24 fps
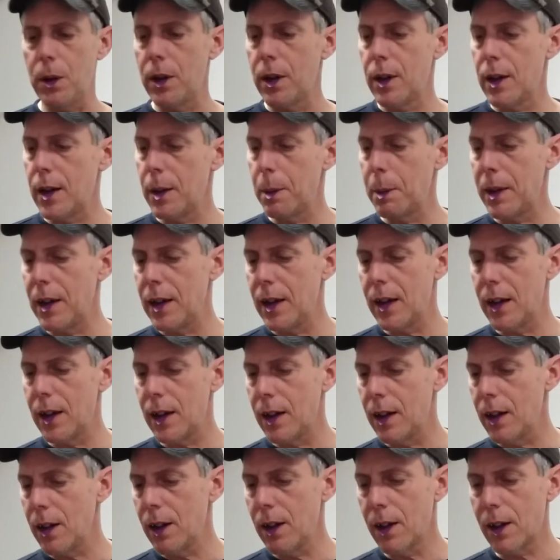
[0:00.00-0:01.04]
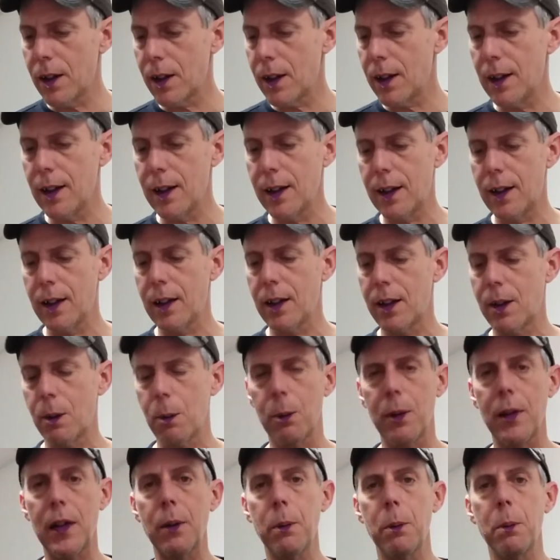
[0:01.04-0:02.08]
I mean, it looks like it's
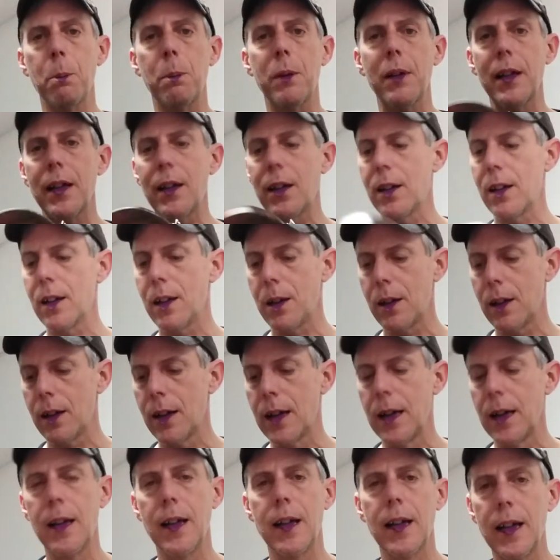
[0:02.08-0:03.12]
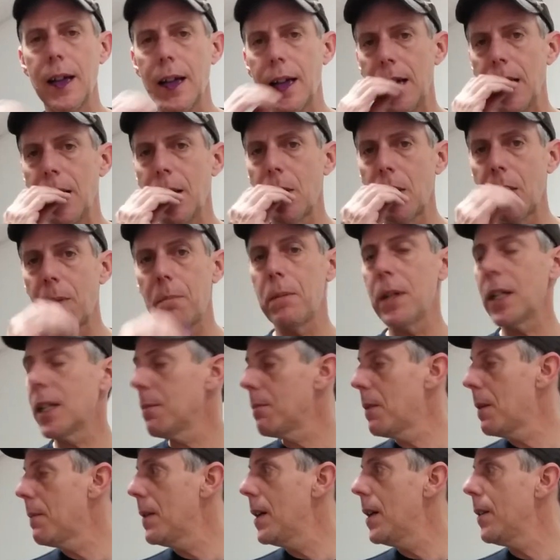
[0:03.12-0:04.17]
rough in places, and I have a pick in
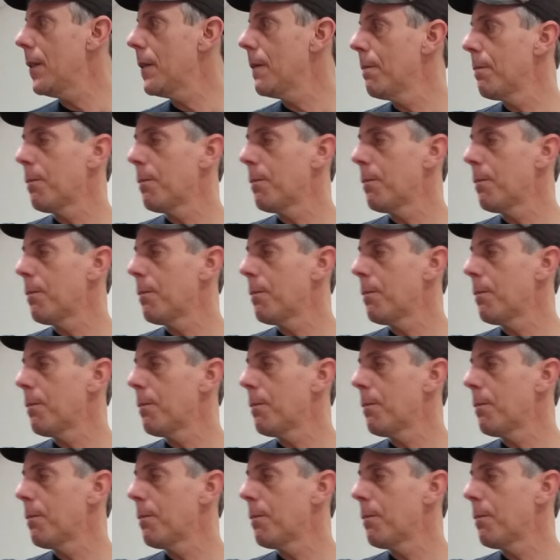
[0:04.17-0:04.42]
my mouth.